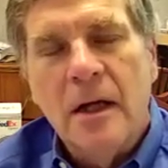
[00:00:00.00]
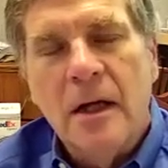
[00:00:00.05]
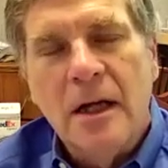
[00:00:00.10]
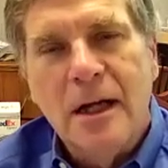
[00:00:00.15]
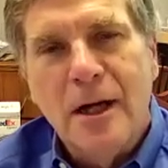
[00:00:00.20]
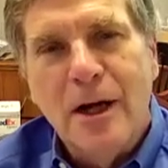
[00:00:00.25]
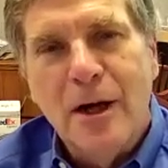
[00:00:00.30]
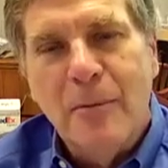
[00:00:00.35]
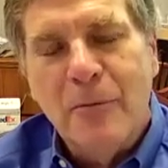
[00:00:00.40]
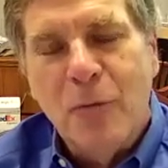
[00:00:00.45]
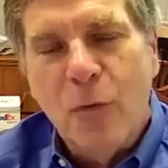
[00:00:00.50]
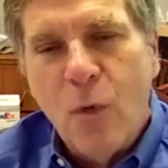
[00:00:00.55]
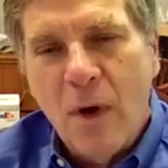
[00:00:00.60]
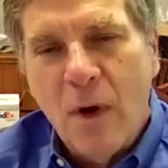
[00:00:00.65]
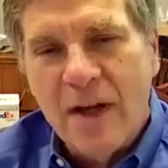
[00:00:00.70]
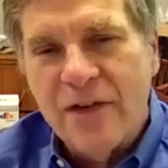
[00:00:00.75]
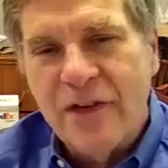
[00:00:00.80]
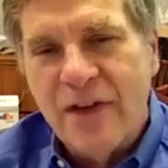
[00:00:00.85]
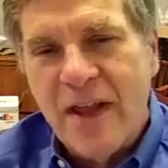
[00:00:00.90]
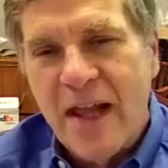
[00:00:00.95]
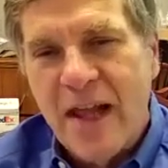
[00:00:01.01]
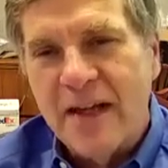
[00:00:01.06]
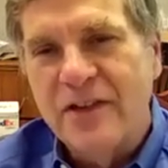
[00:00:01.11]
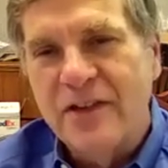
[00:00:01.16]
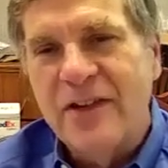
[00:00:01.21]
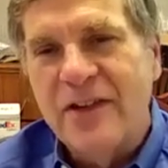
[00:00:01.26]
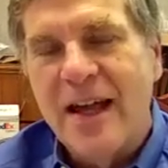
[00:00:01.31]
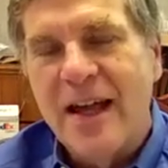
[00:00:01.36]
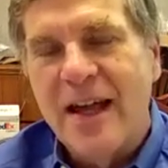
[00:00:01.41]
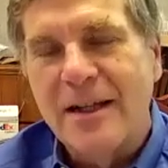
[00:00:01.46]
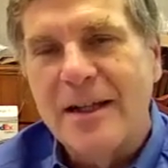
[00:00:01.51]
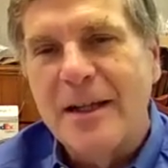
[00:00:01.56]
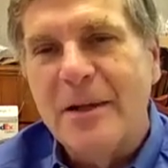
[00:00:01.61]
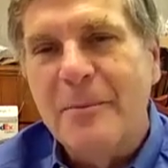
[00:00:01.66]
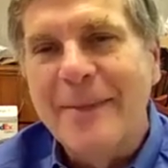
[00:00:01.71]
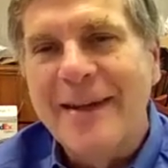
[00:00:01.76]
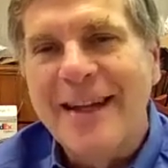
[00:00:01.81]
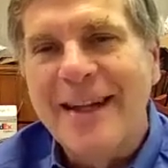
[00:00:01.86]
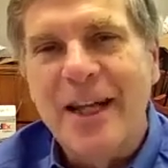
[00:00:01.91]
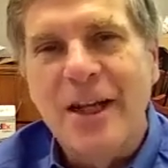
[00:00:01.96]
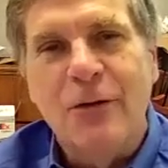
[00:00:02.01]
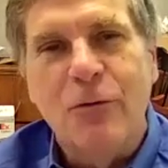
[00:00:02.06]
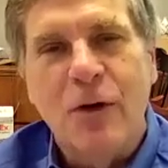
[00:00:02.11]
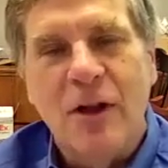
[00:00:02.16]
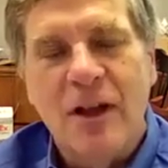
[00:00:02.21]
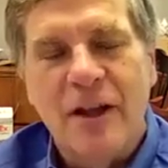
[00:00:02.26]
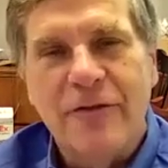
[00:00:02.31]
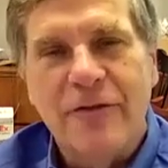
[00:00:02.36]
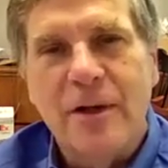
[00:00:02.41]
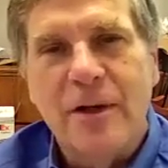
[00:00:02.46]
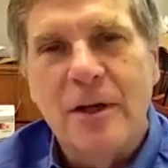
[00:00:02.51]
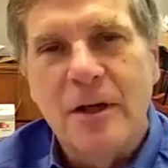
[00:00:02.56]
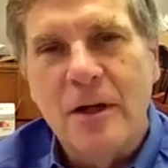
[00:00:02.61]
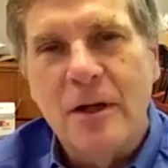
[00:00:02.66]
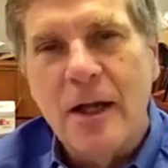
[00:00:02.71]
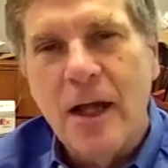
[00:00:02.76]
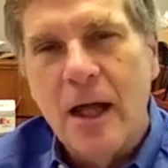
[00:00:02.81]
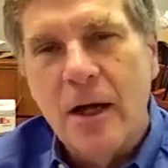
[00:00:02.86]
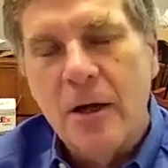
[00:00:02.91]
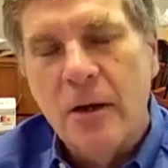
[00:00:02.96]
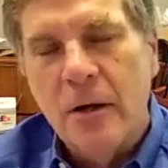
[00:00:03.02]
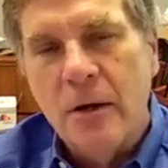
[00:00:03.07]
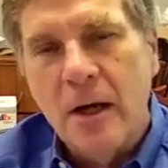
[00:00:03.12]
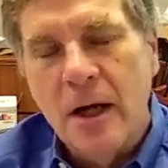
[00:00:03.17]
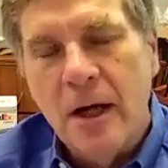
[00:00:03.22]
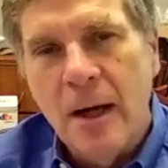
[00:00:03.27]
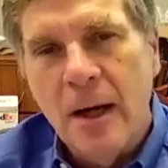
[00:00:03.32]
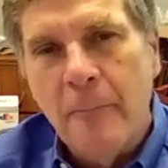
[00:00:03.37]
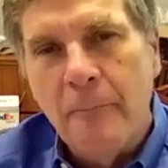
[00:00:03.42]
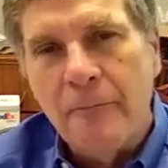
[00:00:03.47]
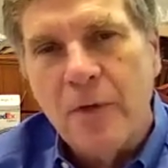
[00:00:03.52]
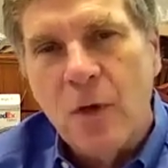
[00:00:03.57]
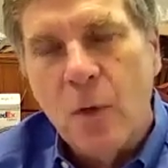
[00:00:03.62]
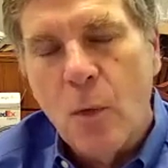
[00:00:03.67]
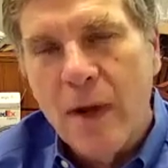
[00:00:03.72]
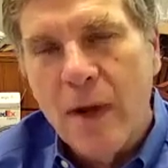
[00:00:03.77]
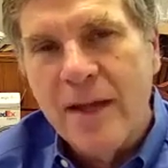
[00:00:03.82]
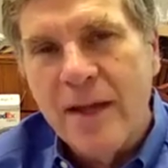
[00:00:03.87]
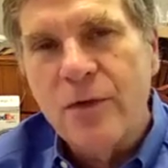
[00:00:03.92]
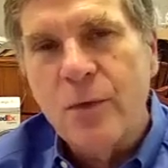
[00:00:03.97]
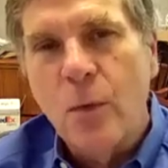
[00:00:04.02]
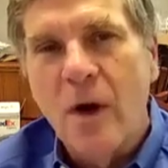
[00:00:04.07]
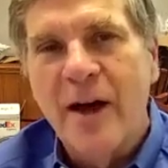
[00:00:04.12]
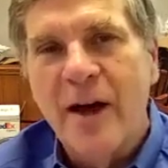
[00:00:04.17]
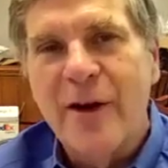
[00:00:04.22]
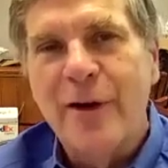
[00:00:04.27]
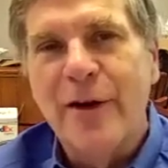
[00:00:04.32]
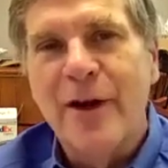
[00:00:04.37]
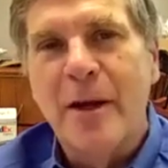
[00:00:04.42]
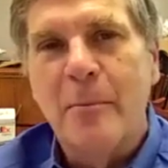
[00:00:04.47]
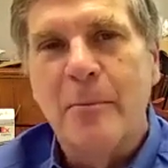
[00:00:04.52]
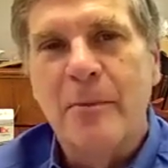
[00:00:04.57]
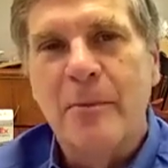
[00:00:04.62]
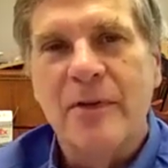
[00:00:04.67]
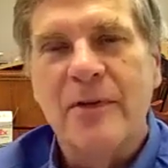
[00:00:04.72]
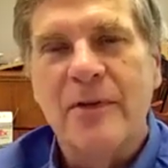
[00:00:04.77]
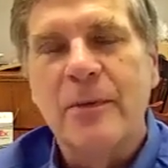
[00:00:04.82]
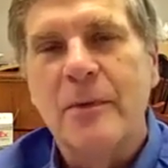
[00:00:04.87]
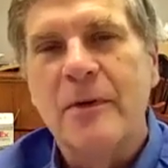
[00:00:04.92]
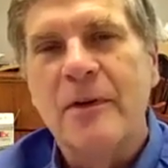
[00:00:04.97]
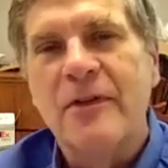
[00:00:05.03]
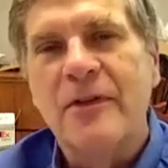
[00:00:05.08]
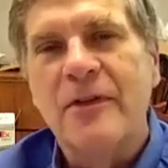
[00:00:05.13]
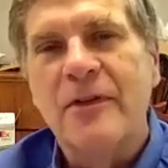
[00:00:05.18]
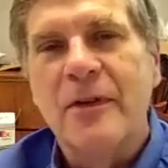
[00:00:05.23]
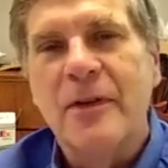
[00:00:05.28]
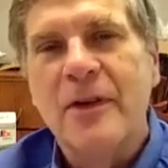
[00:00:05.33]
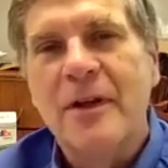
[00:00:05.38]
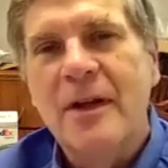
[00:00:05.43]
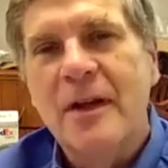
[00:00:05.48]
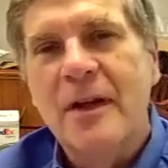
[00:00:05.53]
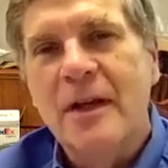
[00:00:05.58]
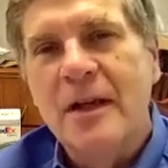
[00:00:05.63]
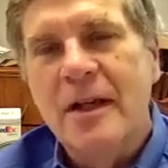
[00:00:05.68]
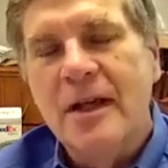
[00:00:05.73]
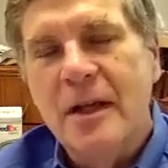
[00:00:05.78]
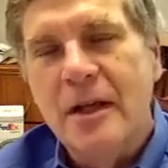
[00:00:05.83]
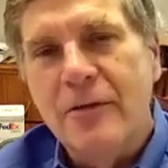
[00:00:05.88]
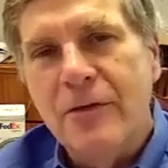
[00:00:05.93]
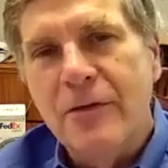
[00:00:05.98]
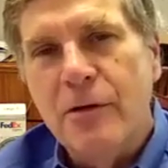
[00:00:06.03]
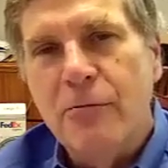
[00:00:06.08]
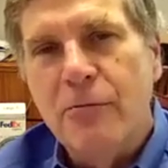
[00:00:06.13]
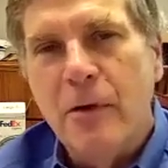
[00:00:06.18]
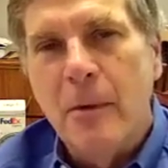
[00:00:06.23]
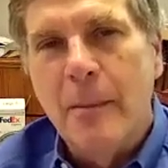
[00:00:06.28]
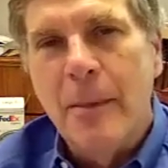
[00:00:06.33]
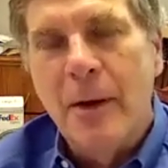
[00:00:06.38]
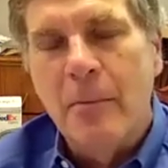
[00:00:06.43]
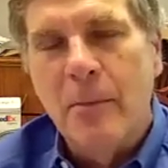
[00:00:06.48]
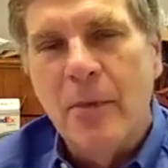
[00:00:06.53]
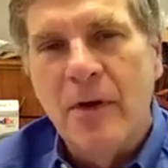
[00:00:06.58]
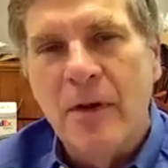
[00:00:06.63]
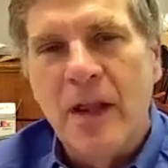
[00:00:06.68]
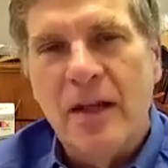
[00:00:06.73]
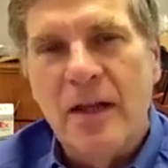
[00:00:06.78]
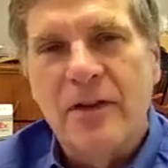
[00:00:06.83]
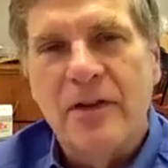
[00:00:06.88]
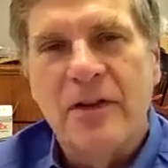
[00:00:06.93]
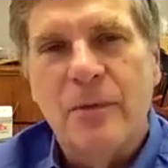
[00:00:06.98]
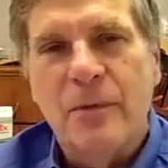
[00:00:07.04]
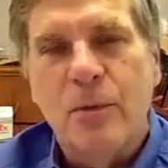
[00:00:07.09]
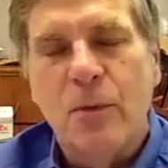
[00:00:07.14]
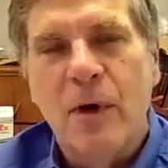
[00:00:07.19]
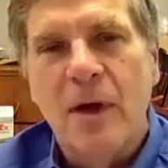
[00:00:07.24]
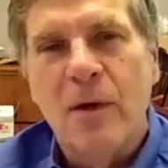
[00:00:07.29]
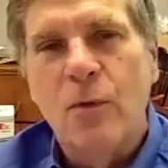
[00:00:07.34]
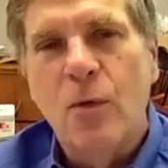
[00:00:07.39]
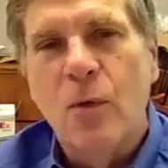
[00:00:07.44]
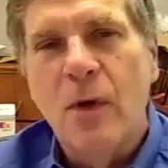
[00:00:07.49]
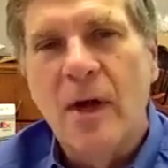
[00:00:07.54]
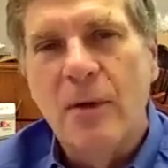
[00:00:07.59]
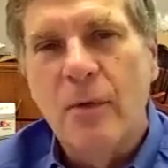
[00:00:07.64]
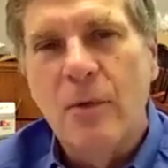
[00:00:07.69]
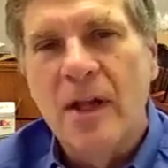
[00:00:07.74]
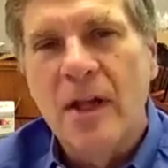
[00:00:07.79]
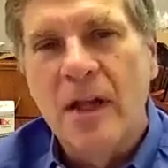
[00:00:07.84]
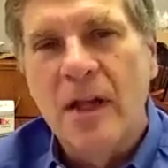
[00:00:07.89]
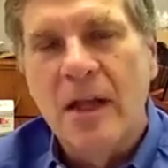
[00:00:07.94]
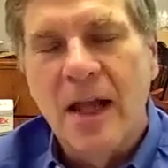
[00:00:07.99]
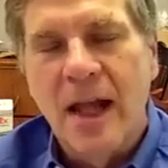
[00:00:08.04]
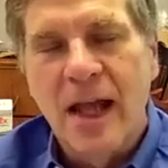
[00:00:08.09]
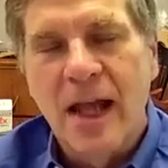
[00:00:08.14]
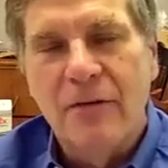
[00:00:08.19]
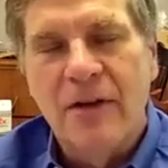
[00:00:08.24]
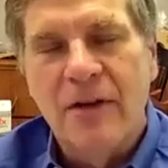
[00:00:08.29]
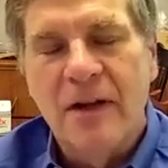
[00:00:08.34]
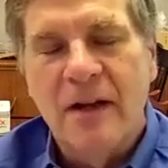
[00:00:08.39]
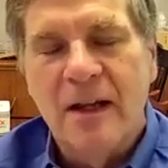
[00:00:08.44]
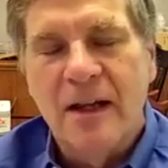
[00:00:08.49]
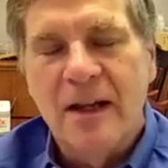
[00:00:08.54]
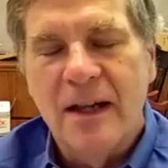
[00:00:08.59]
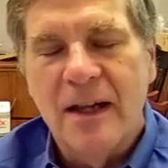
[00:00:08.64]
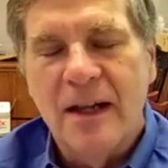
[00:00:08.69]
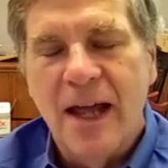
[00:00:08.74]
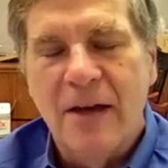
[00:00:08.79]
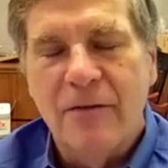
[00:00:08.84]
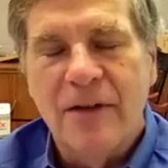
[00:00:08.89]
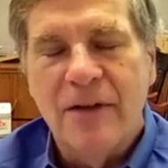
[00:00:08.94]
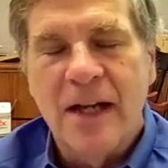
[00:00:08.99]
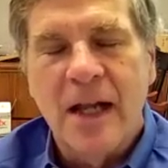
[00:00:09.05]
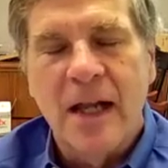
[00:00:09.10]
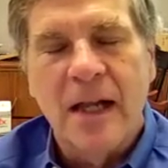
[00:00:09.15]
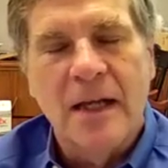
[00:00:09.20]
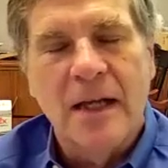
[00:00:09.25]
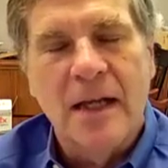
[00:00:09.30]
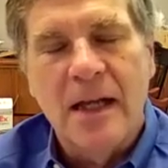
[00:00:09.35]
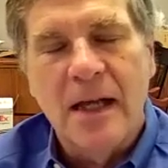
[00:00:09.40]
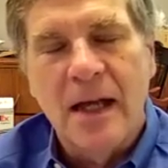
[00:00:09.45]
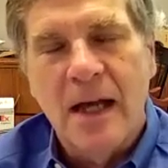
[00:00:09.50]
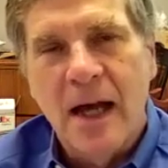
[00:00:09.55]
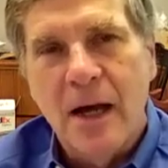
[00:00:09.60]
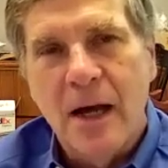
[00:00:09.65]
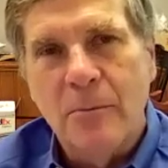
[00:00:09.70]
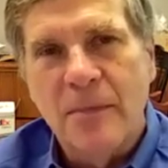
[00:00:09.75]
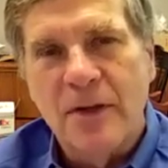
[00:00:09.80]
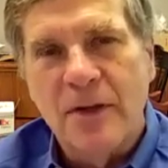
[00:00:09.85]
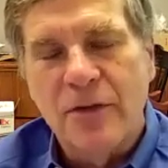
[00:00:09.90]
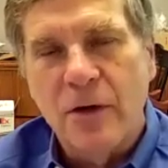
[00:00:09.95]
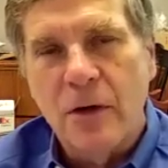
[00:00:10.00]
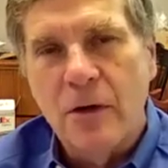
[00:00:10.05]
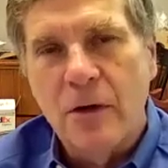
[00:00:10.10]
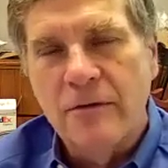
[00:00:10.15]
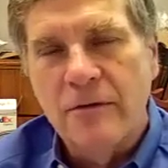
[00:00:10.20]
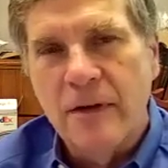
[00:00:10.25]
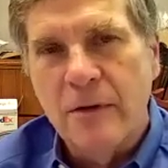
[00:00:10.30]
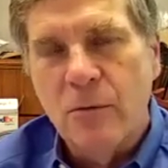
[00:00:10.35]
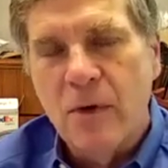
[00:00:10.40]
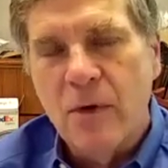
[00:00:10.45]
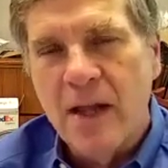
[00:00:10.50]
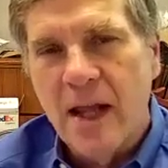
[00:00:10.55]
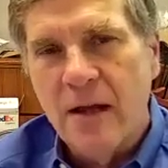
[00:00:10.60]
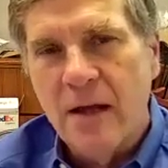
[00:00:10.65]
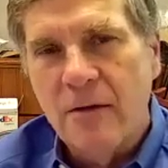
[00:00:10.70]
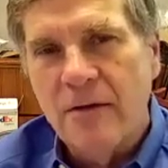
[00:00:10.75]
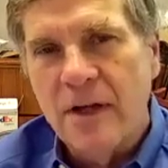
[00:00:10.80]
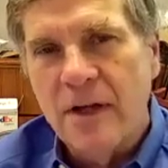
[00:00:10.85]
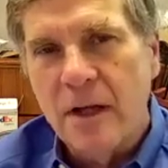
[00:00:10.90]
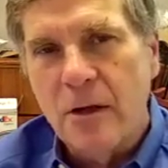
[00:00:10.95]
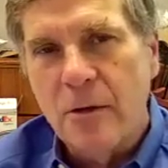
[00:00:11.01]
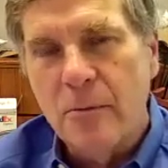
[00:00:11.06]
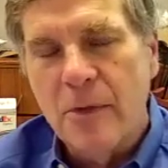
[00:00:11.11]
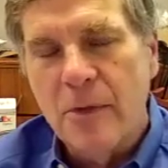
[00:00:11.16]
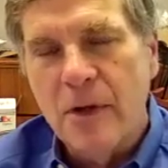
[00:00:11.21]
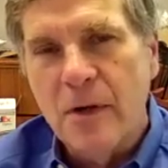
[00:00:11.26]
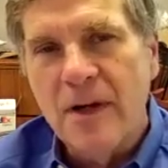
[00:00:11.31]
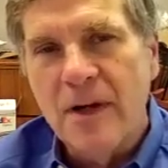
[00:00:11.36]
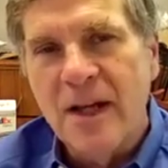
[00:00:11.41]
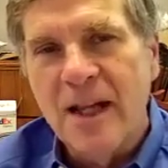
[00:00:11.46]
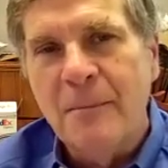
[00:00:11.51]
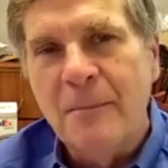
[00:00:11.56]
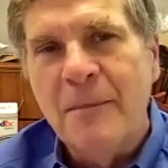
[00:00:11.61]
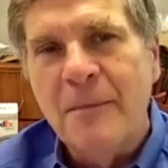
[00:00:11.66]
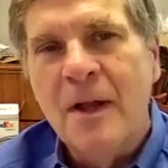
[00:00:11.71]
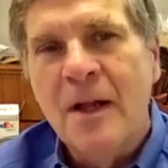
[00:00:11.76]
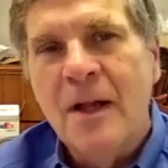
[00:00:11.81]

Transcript: What does that exactly mean? Well, if you look at our wastewater numbers, which, if you remember, that's one way we have an idea how much COVID we have in a community.